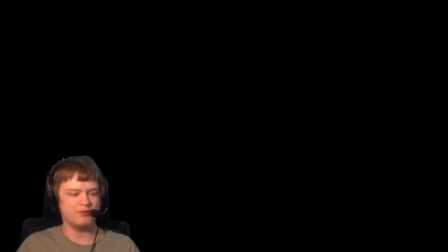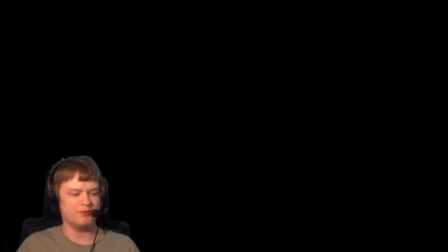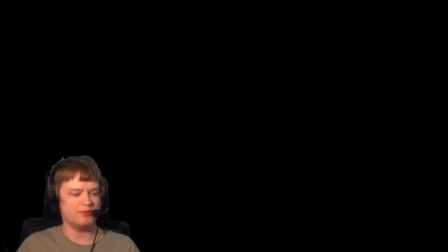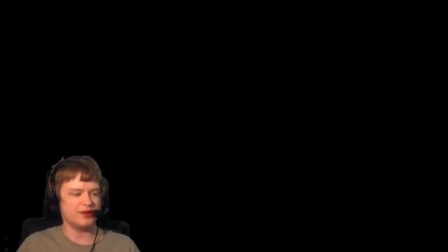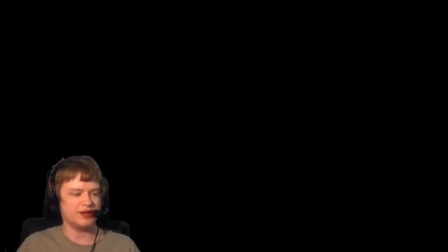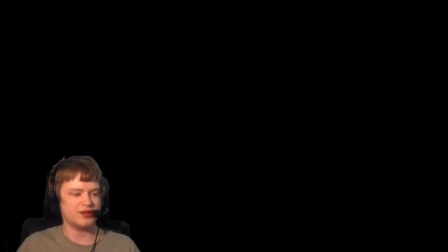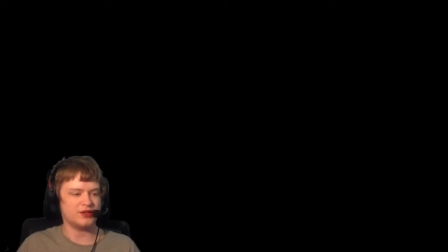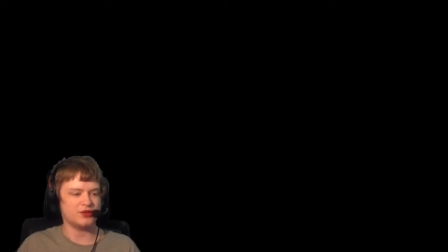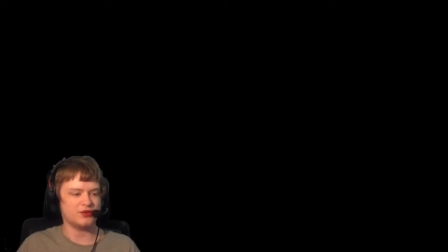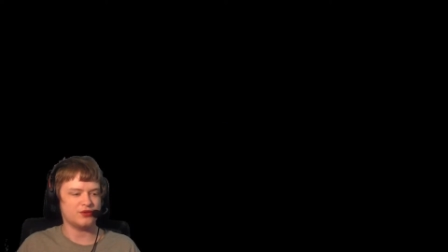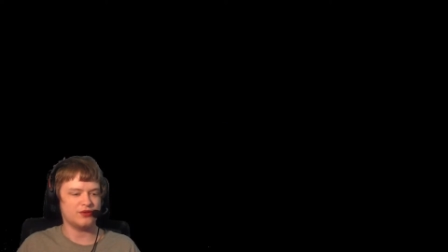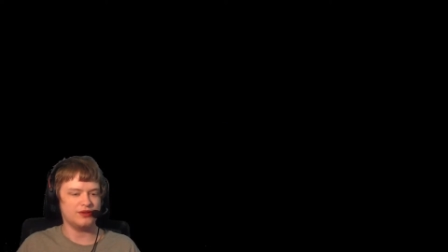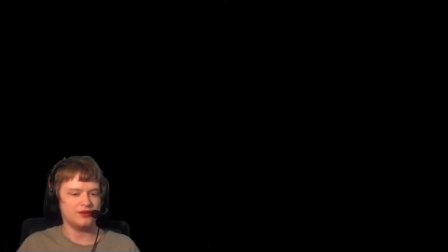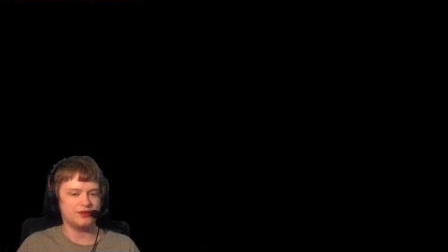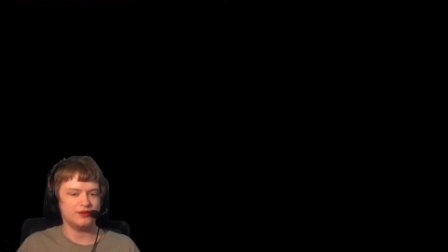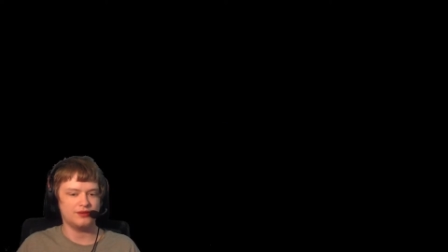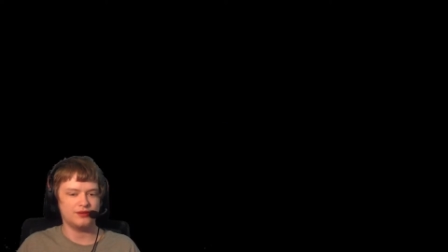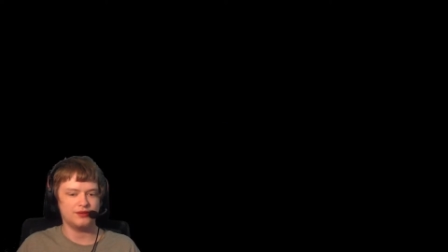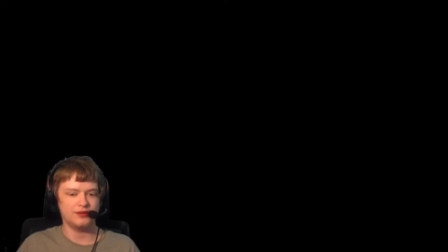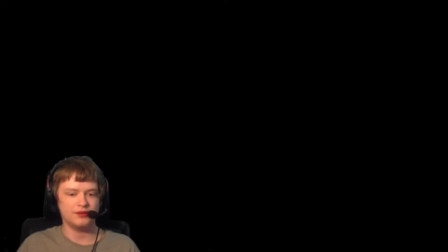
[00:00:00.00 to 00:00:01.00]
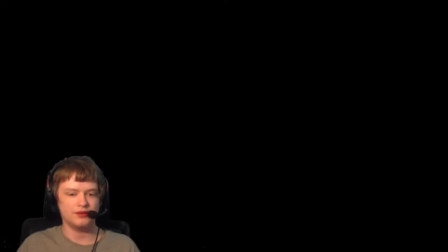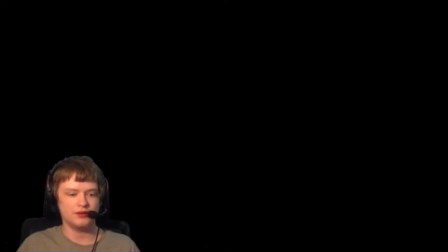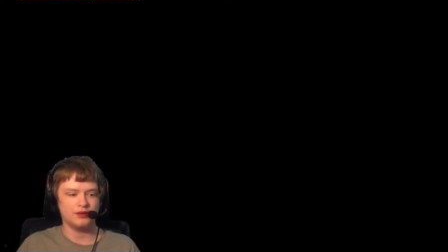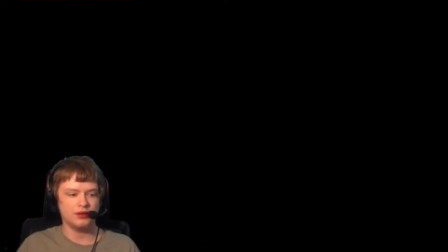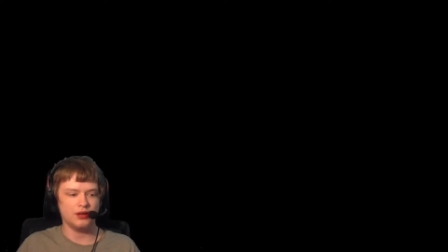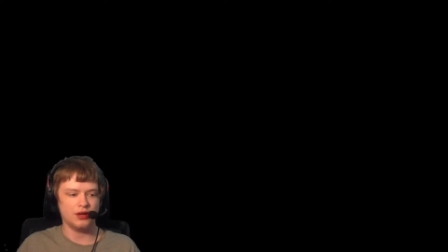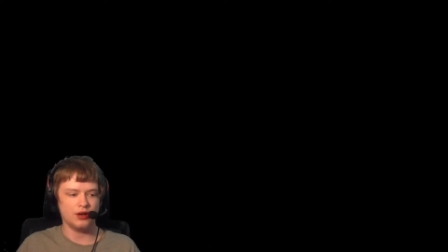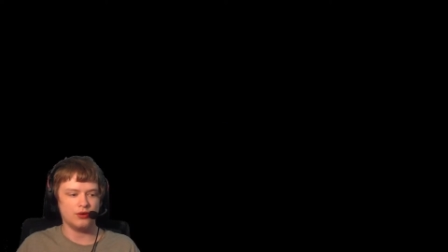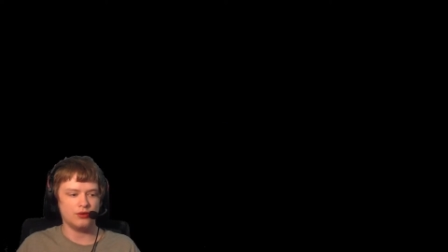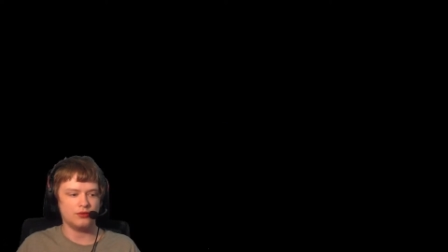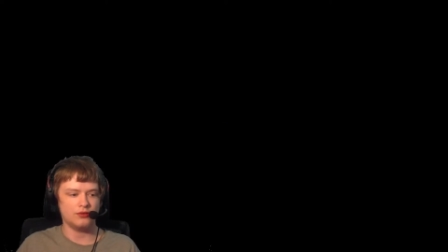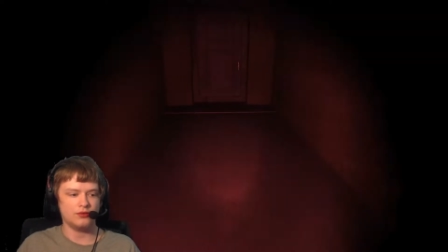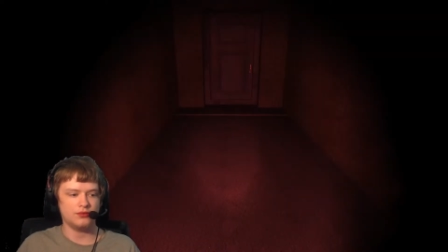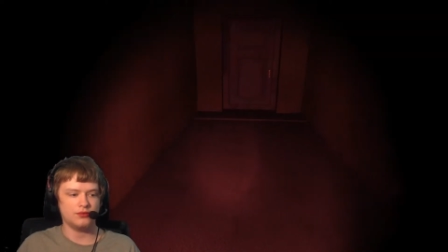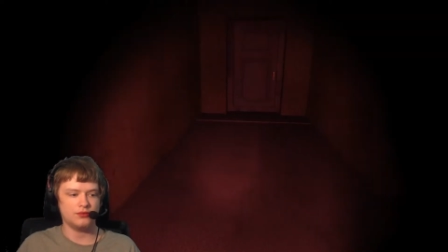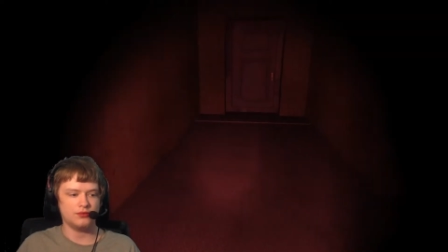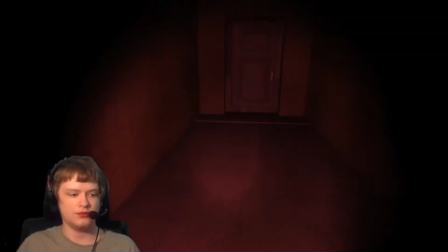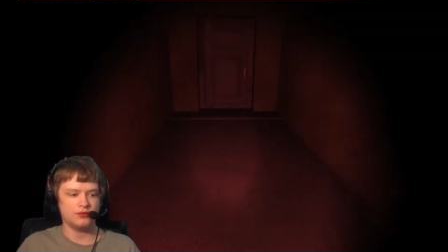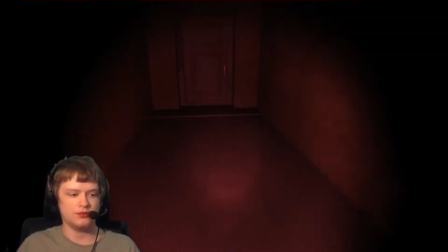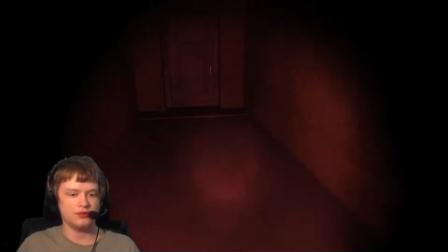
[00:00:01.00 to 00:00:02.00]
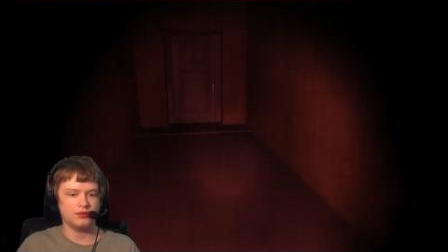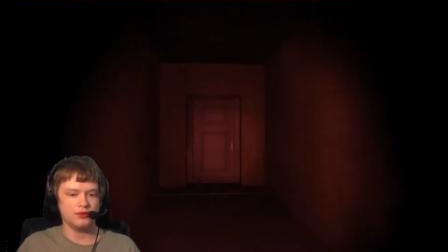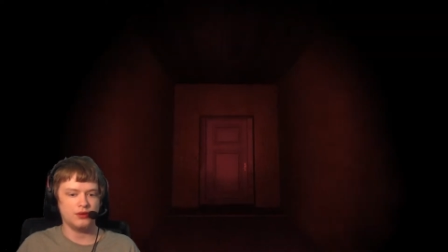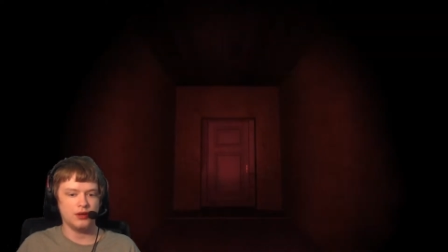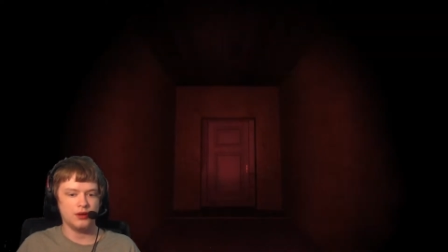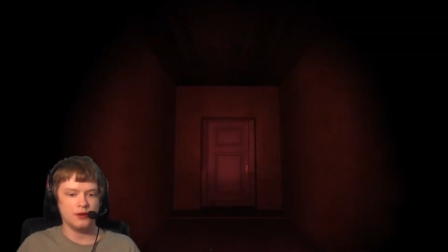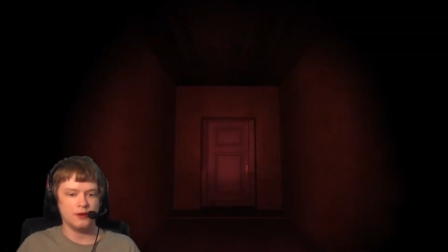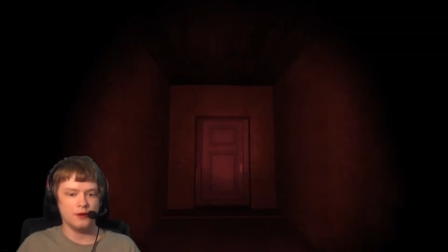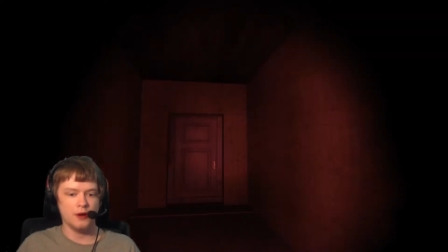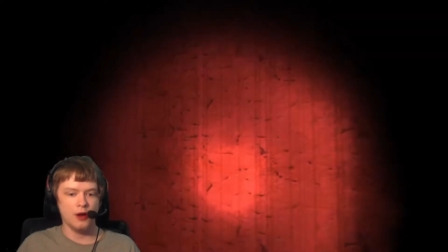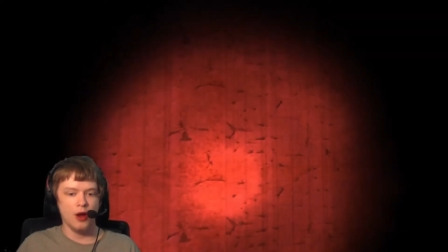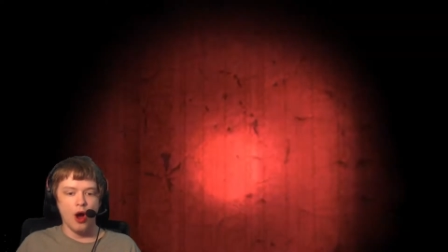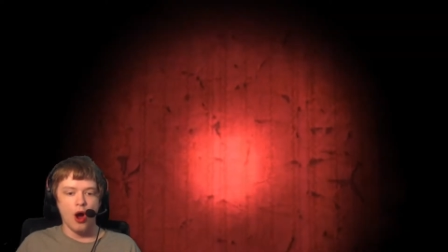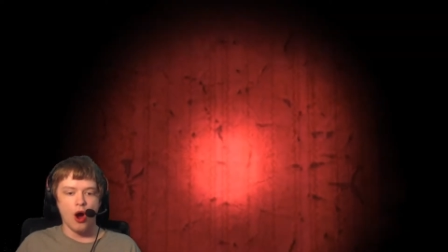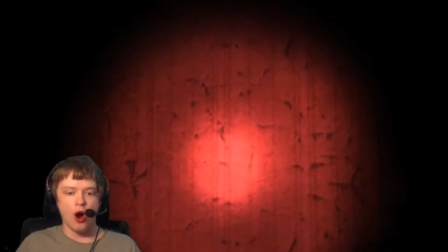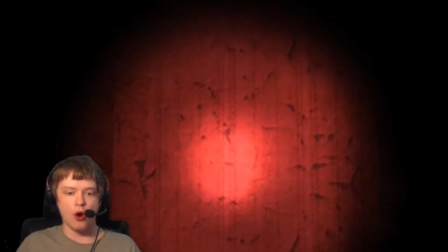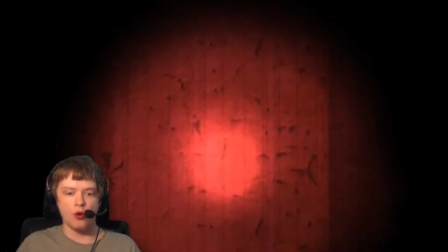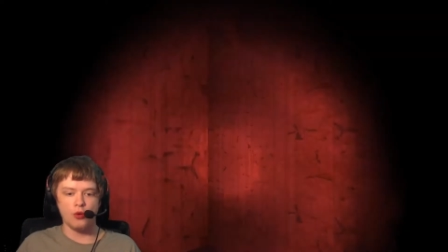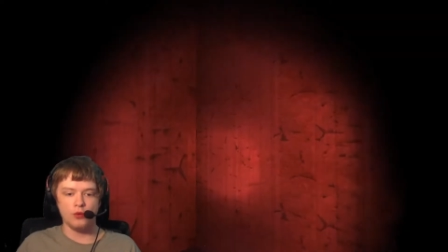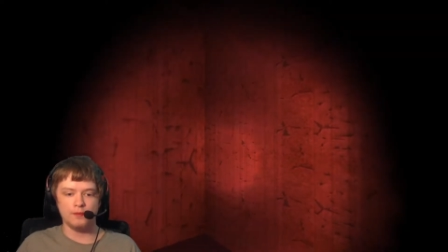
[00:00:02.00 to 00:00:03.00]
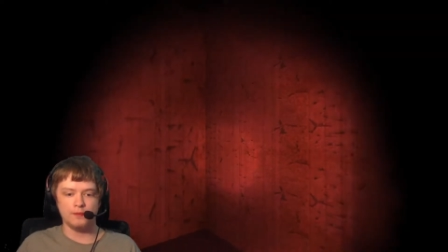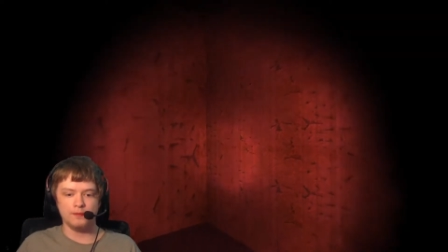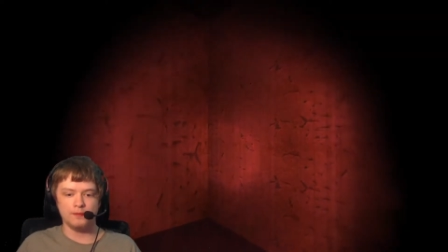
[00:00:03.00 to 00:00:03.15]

Black screen. Oh. Oh!